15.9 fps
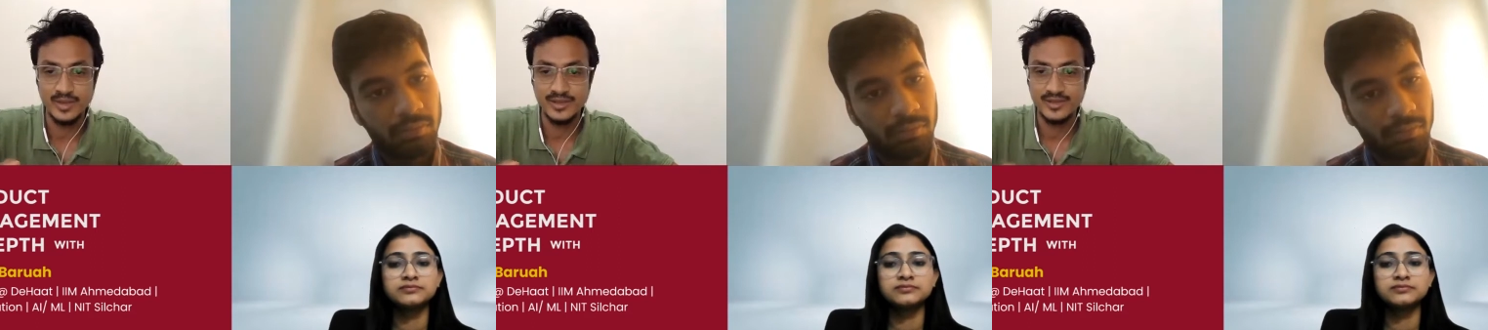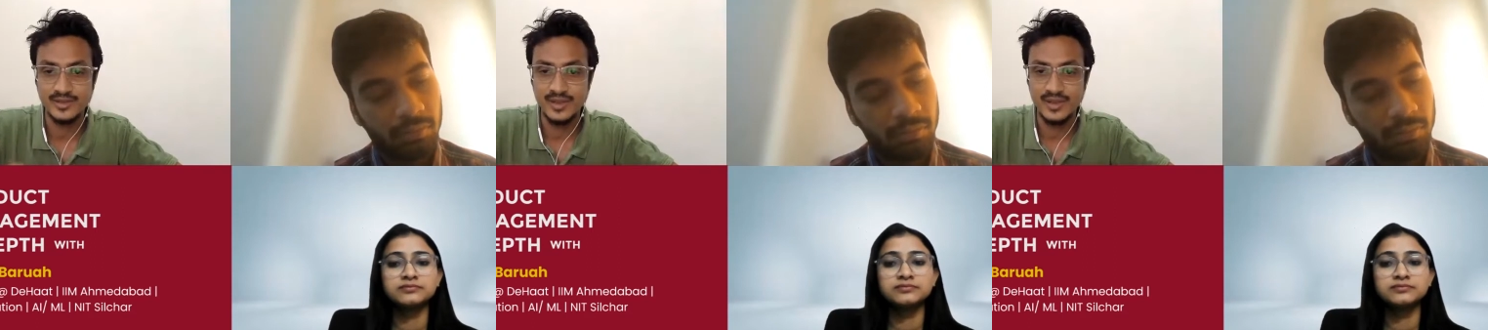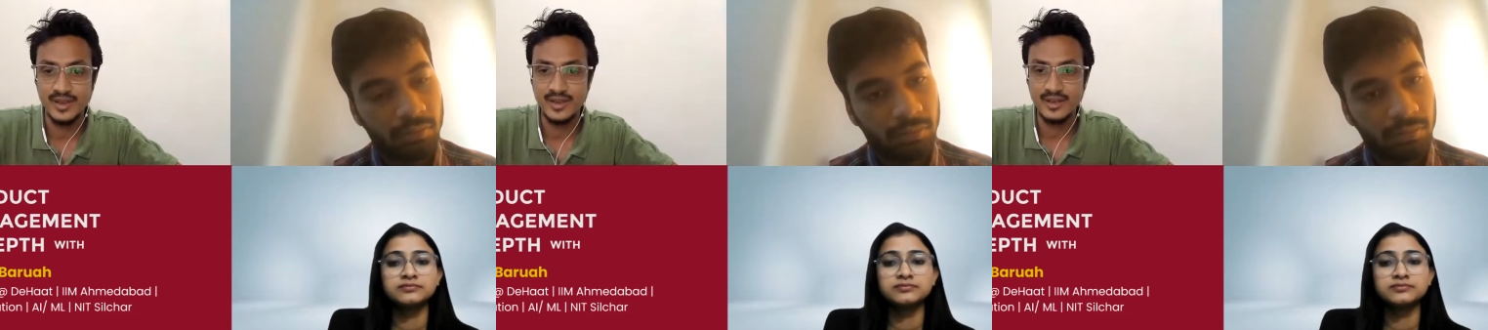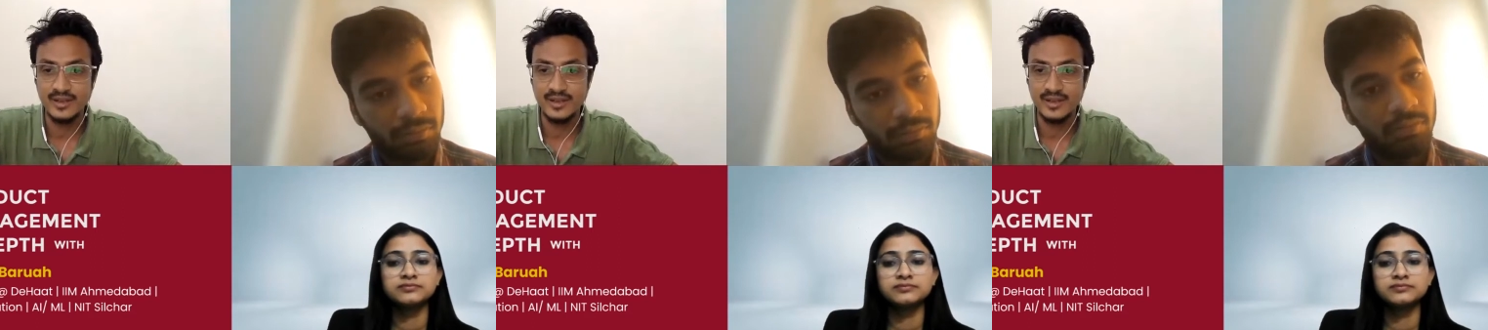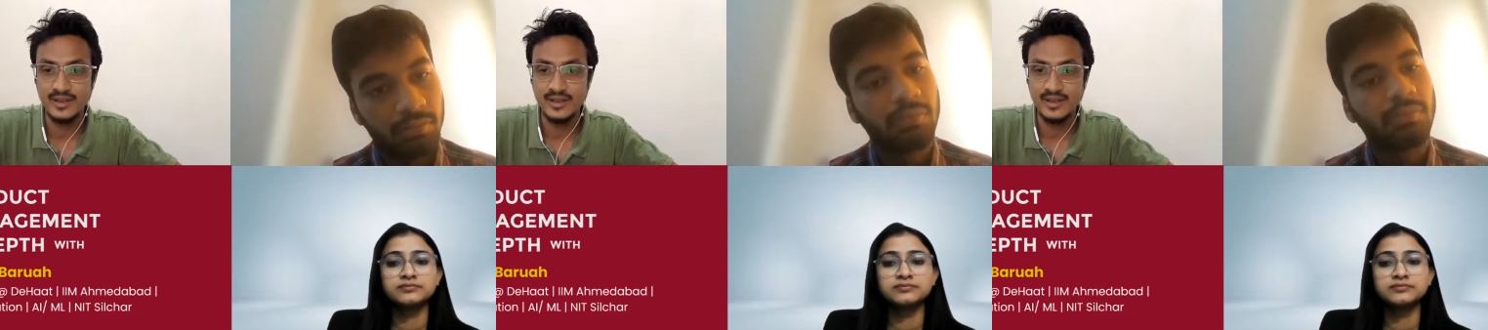Speaker 1: economics, right?
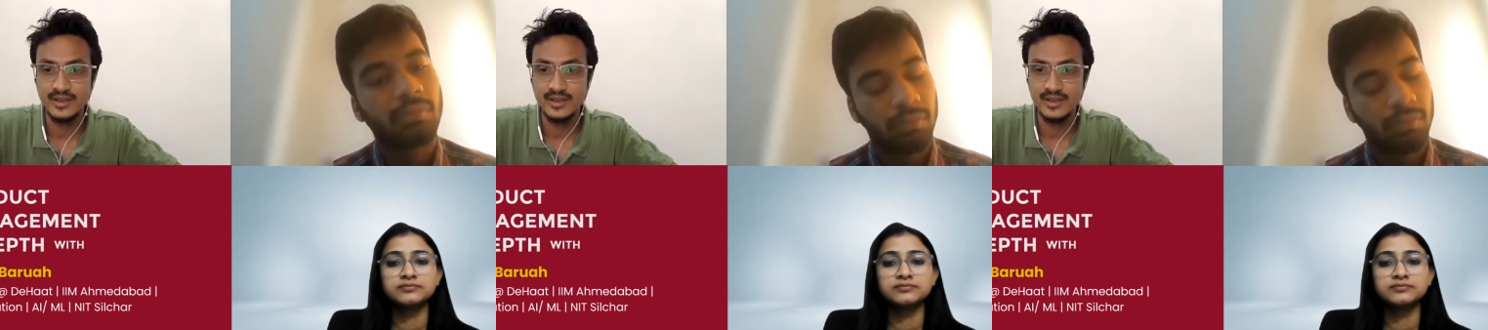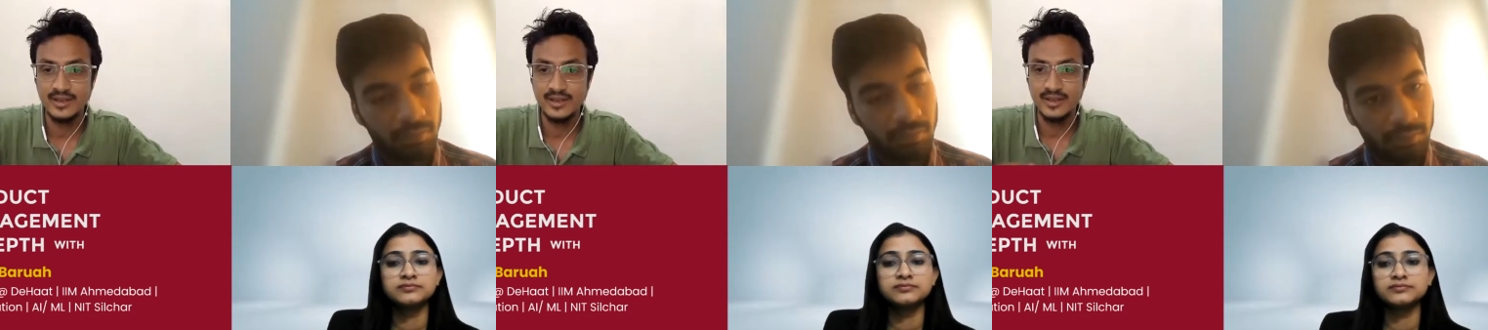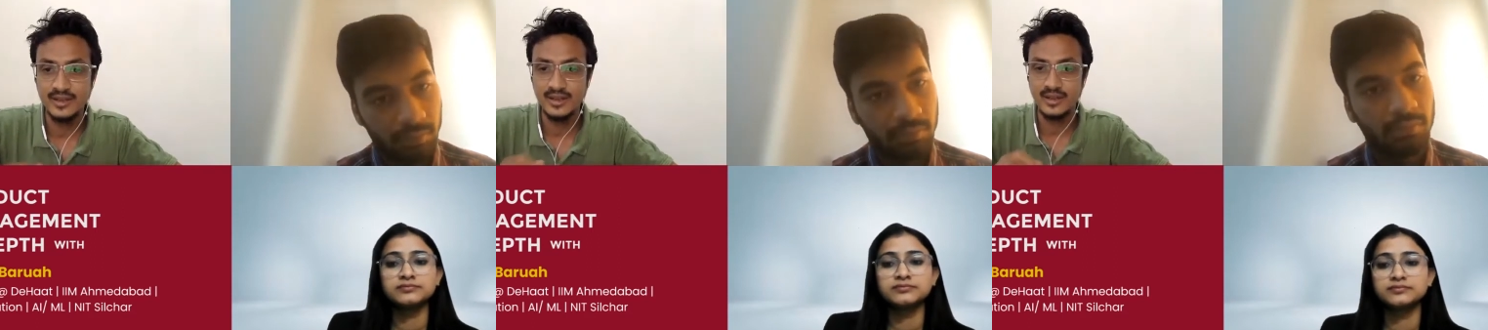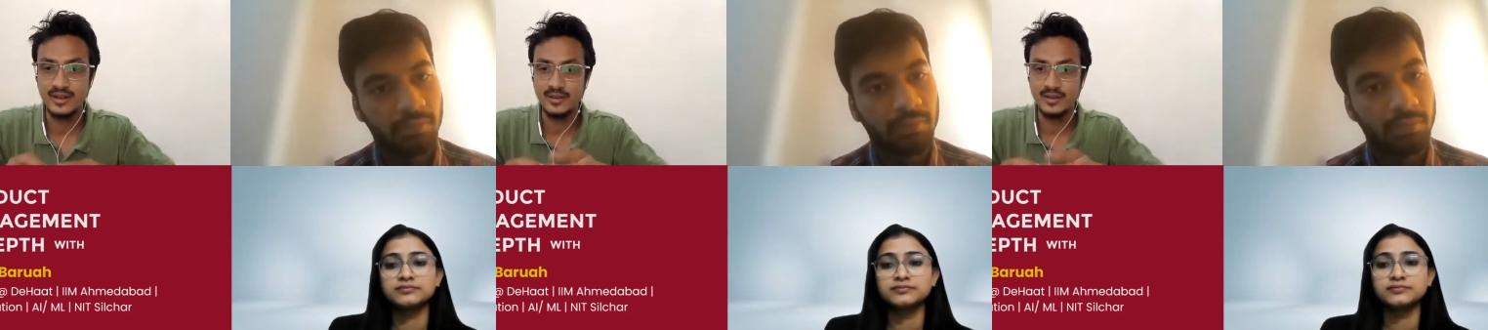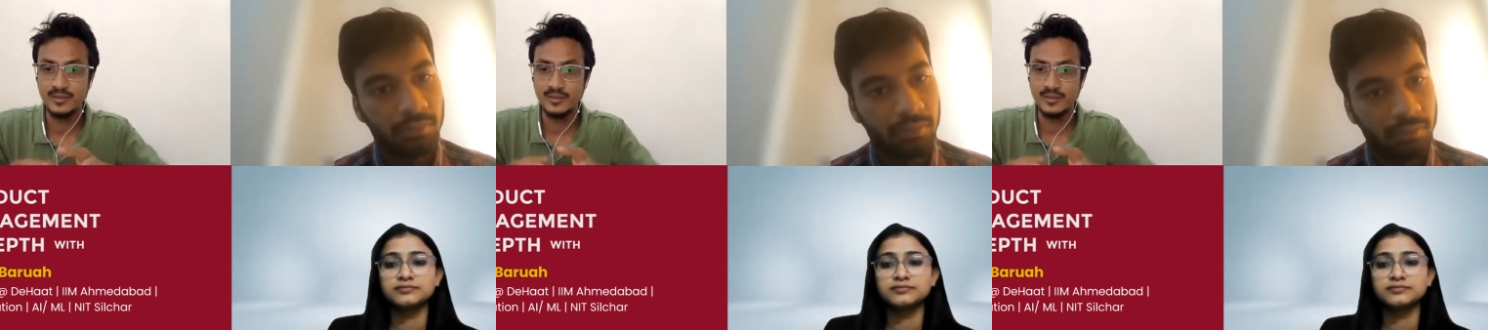
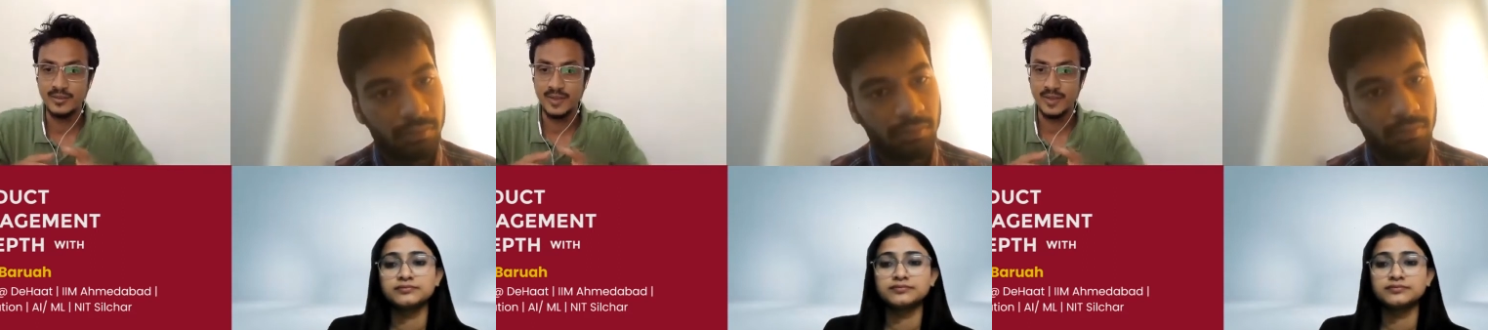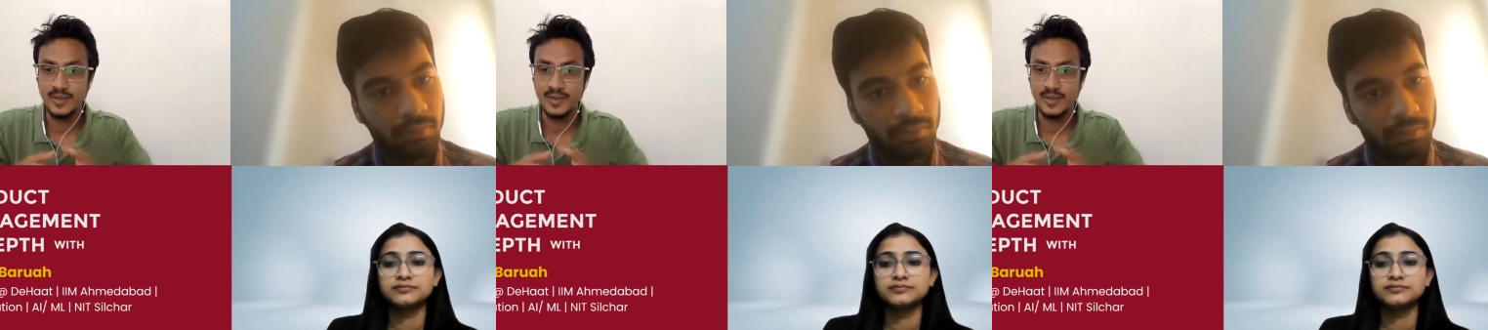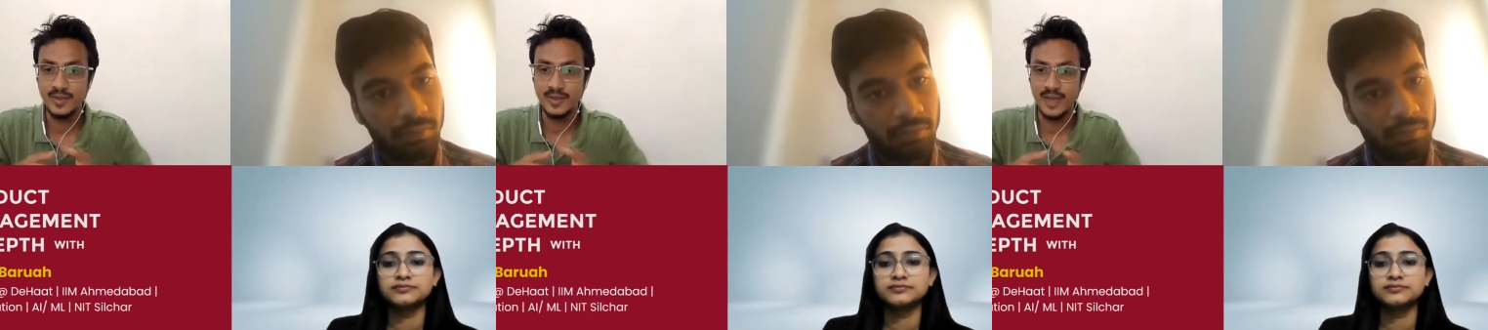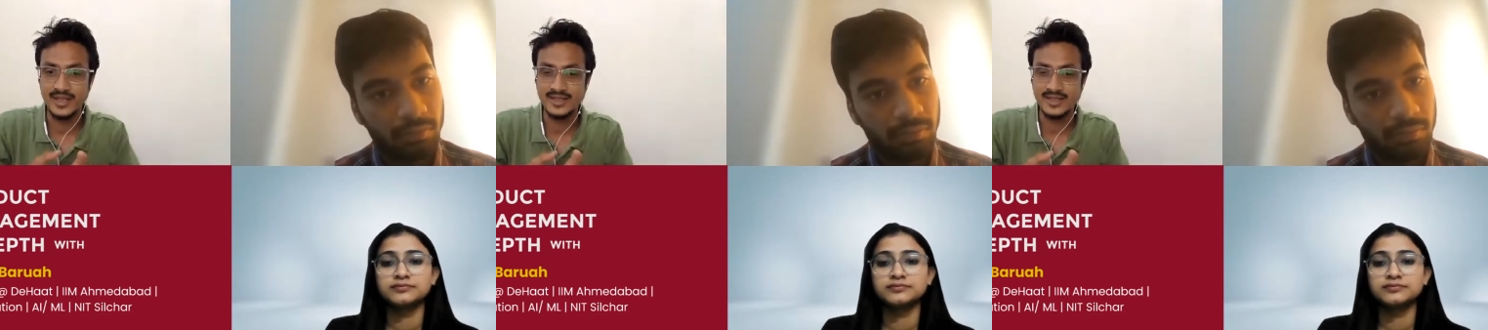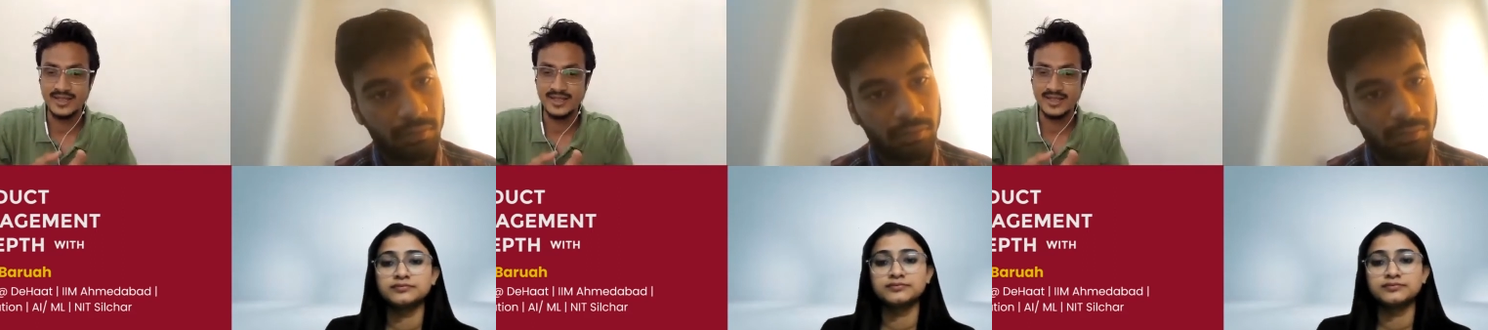Uh, as